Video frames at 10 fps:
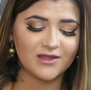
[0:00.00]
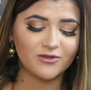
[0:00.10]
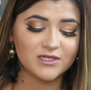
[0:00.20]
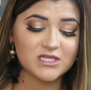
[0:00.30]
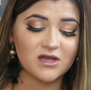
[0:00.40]
it
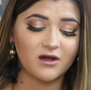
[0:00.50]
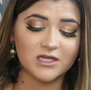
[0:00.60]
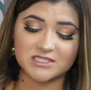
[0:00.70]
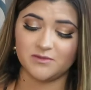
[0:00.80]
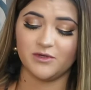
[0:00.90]
looks
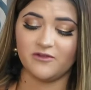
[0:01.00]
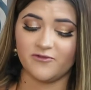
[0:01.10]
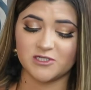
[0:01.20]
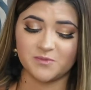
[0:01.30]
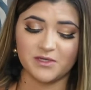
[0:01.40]
awesome when you
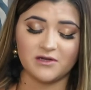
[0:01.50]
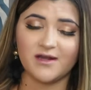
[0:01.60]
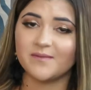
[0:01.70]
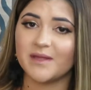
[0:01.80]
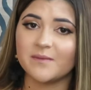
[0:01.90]
first put it
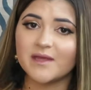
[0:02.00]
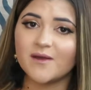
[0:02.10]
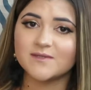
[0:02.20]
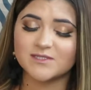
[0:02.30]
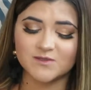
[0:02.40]
on. Maybe
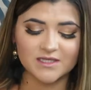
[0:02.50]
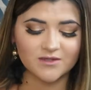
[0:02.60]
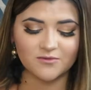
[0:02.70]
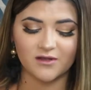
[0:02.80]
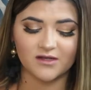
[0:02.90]
I was using
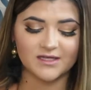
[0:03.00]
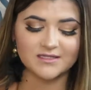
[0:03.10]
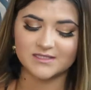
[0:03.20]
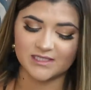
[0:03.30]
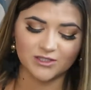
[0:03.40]
the wrong
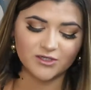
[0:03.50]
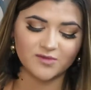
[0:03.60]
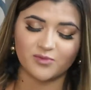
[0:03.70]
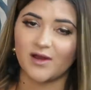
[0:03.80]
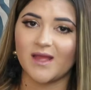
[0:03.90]

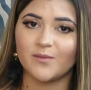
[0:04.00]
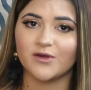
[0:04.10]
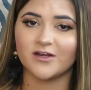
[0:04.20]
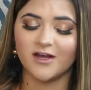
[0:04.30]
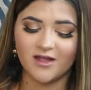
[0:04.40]
concealer,
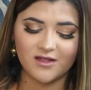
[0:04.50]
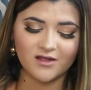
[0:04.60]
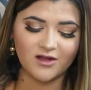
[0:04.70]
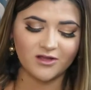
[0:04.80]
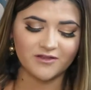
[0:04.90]
primer,
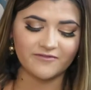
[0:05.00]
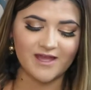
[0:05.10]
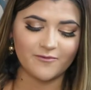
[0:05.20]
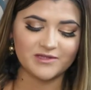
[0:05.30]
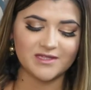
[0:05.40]
all of
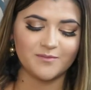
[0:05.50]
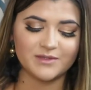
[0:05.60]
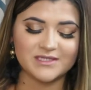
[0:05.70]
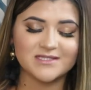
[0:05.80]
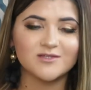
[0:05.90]
that with it,
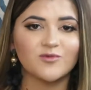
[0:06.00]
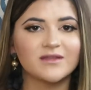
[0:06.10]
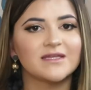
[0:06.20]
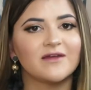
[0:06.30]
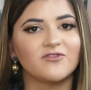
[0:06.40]
but this is
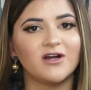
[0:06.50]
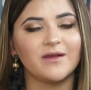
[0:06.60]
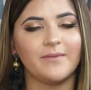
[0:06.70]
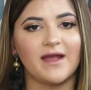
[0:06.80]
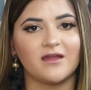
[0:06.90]
one that I've
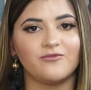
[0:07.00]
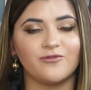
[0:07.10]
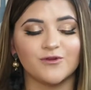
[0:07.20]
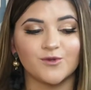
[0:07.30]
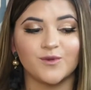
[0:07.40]
gone back and
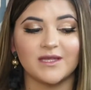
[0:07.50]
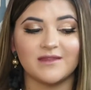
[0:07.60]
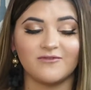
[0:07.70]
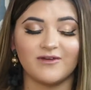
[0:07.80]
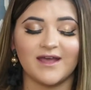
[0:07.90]
forth
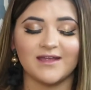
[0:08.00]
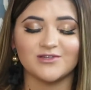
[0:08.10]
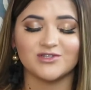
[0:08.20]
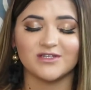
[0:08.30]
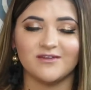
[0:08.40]
with if I
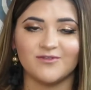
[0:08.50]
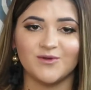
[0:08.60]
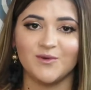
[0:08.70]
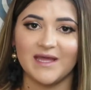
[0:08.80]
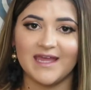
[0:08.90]
should give it
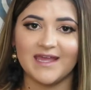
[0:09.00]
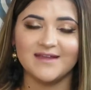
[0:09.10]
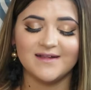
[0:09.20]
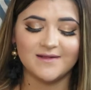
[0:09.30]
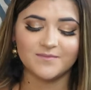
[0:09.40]

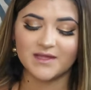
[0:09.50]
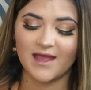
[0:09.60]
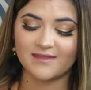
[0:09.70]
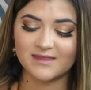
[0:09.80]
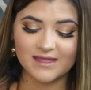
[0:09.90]
away.
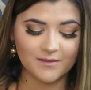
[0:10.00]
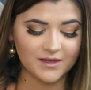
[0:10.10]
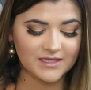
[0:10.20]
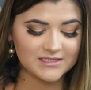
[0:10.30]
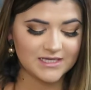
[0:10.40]
I think I'm
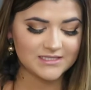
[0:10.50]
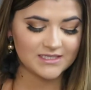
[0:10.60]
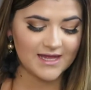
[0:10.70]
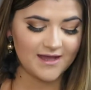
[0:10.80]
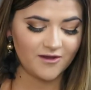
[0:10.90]
going to
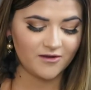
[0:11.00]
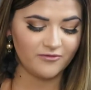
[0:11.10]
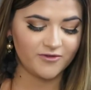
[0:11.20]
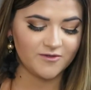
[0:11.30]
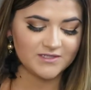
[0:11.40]
test it out
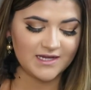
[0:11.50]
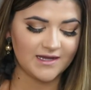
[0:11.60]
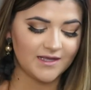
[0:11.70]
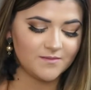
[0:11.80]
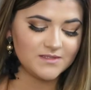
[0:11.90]
a few
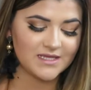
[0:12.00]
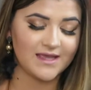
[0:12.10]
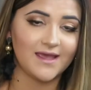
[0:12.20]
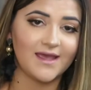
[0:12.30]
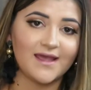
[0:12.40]
times,
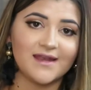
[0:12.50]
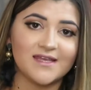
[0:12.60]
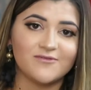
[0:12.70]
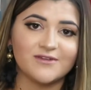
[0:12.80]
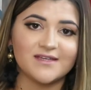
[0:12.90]
and
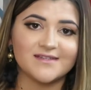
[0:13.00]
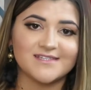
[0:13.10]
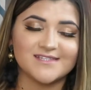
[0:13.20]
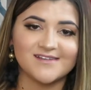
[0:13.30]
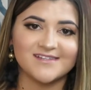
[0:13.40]
if it
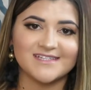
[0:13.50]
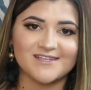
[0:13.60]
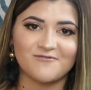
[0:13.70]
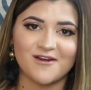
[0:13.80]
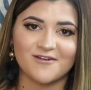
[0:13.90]
still
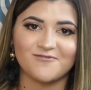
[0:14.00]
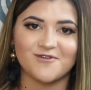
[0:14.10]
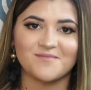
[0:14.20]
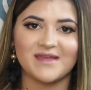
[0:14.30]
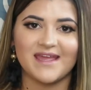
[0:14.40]
doesn't work
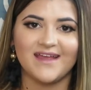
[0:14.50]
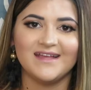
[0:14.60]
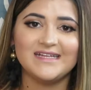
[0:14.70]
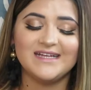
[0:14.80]
for me,